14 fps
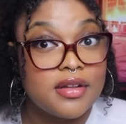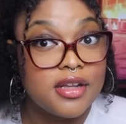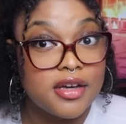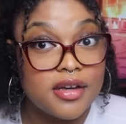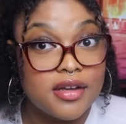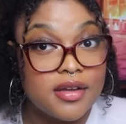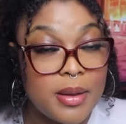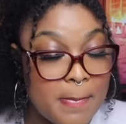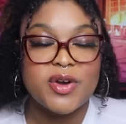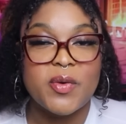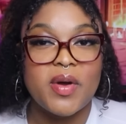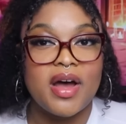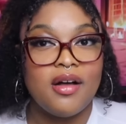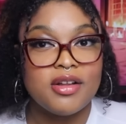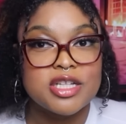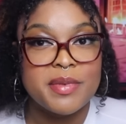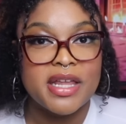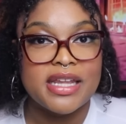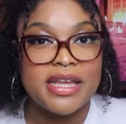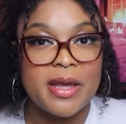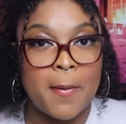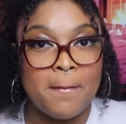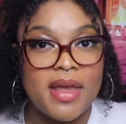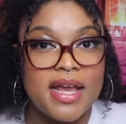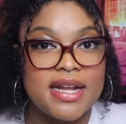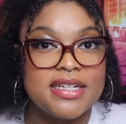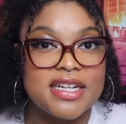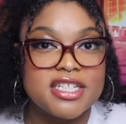Duh. So ultimately,
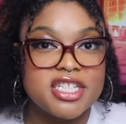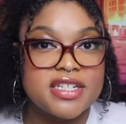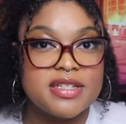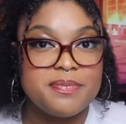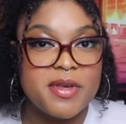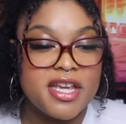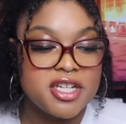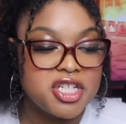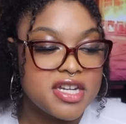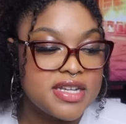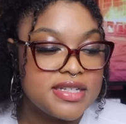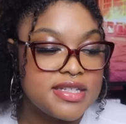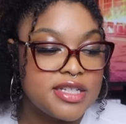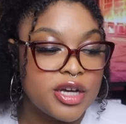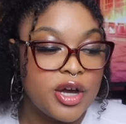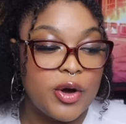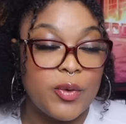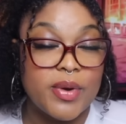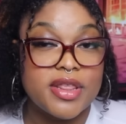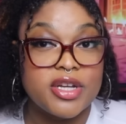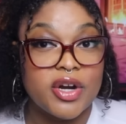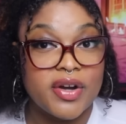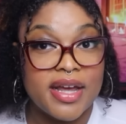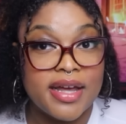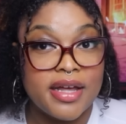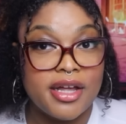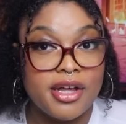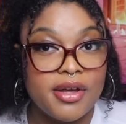Mia ditches Peaches to go with
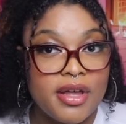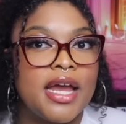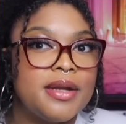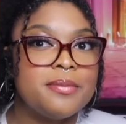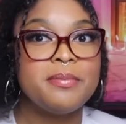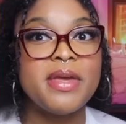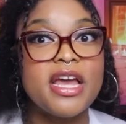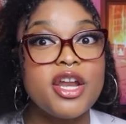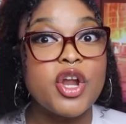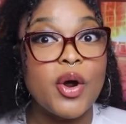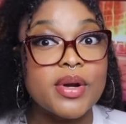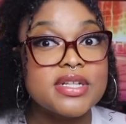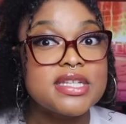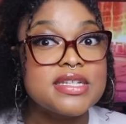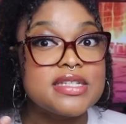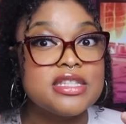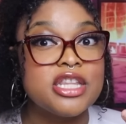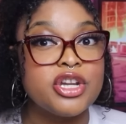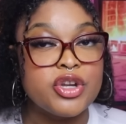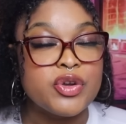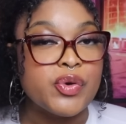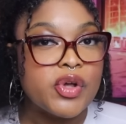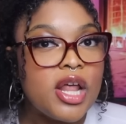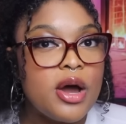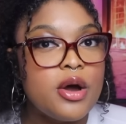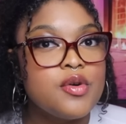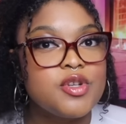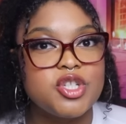Darnell. And Mia notices the new
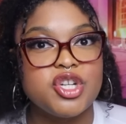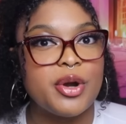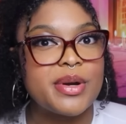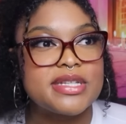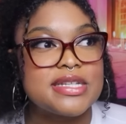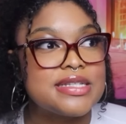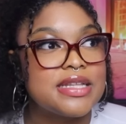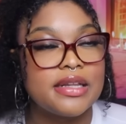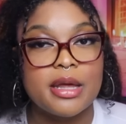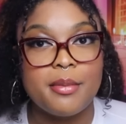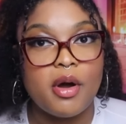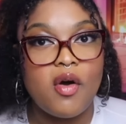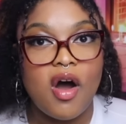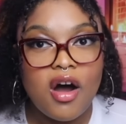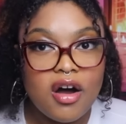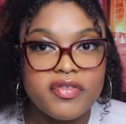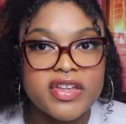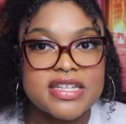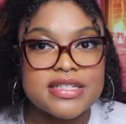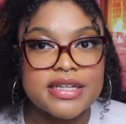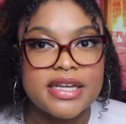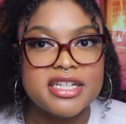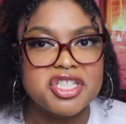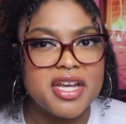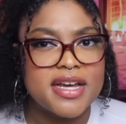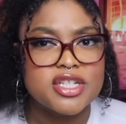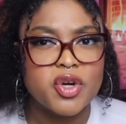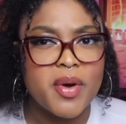clothes. She notices the limo, obviously, and
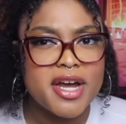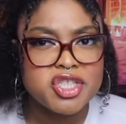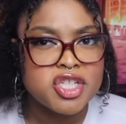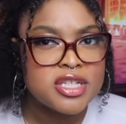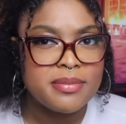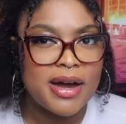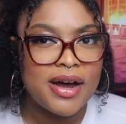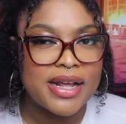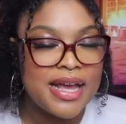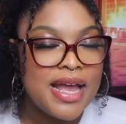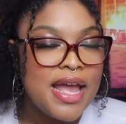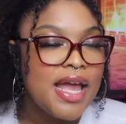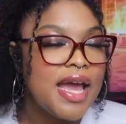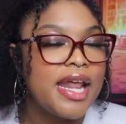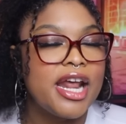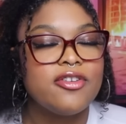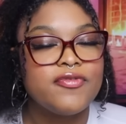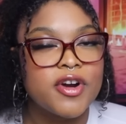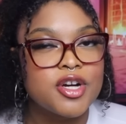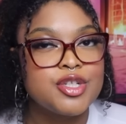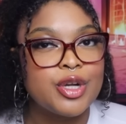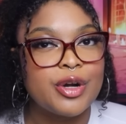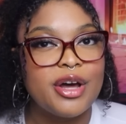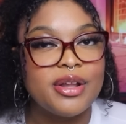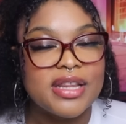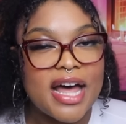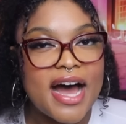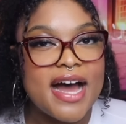she has questions about it. And at first,
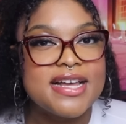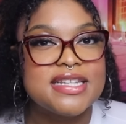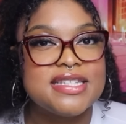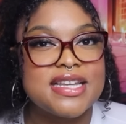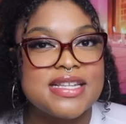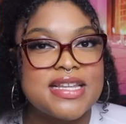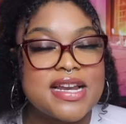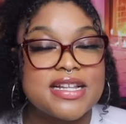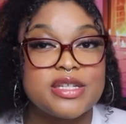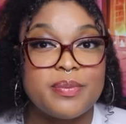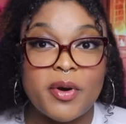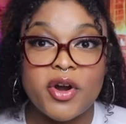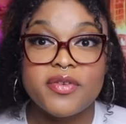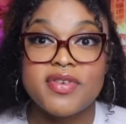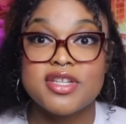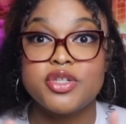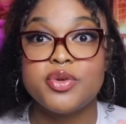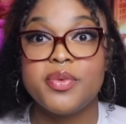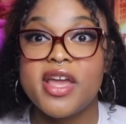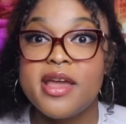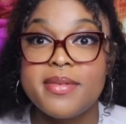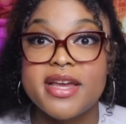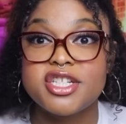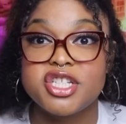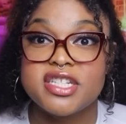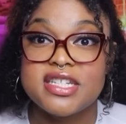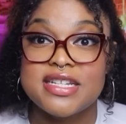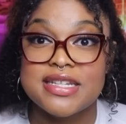Darnell lies and says that it's a part of his new image
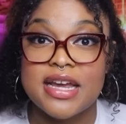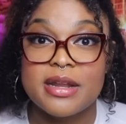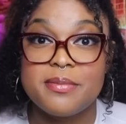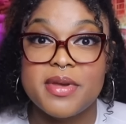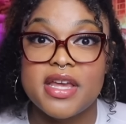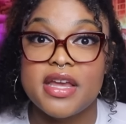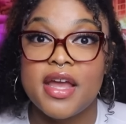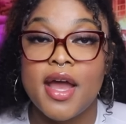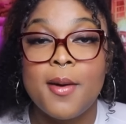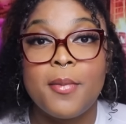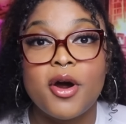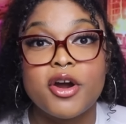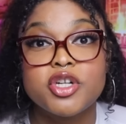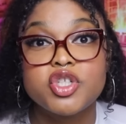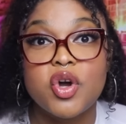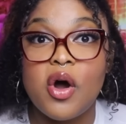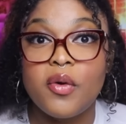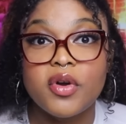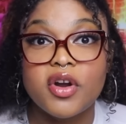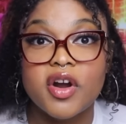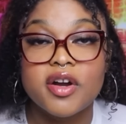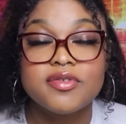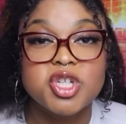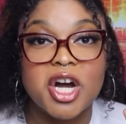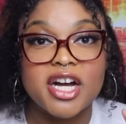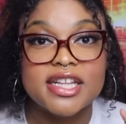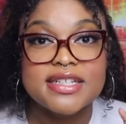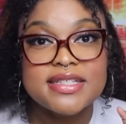since he's going to be partial owner of
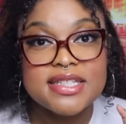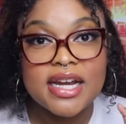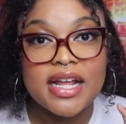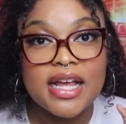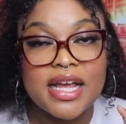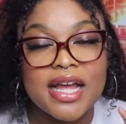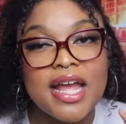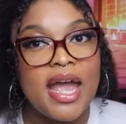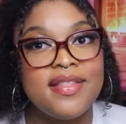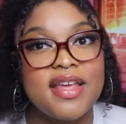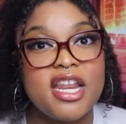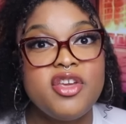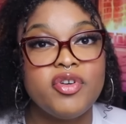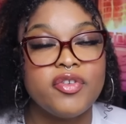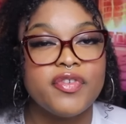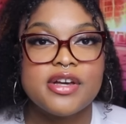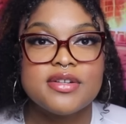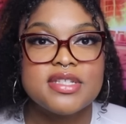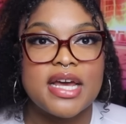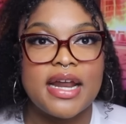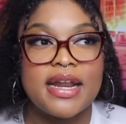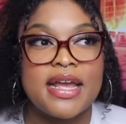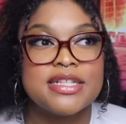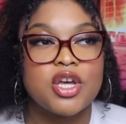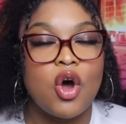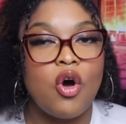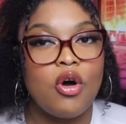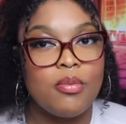Chocolate City. And then he reveals that
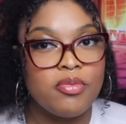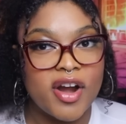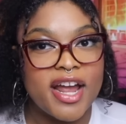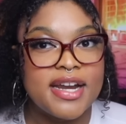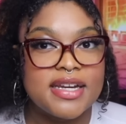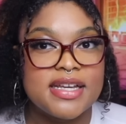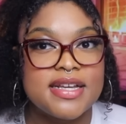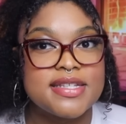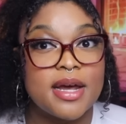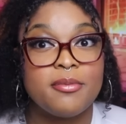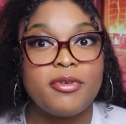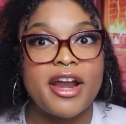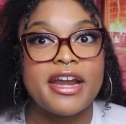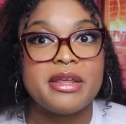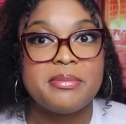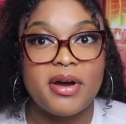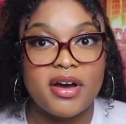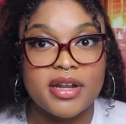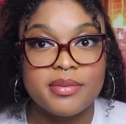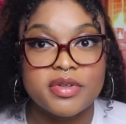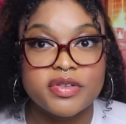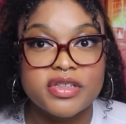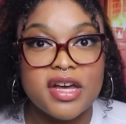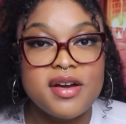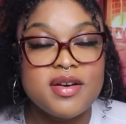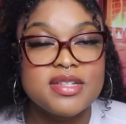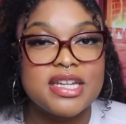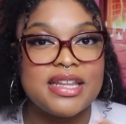it's all Brandy's, that Brandy bought him new
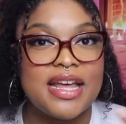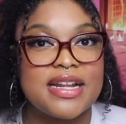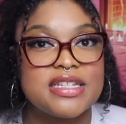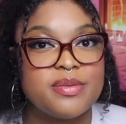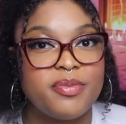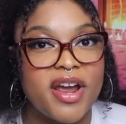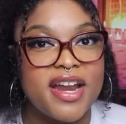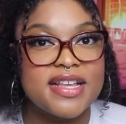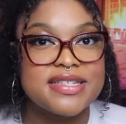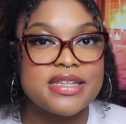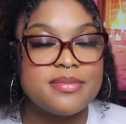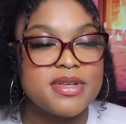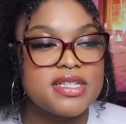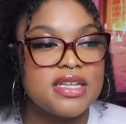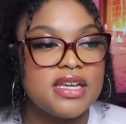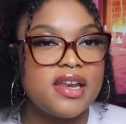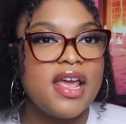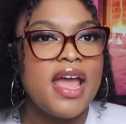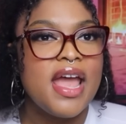clothes and that it's Brandy's limousine.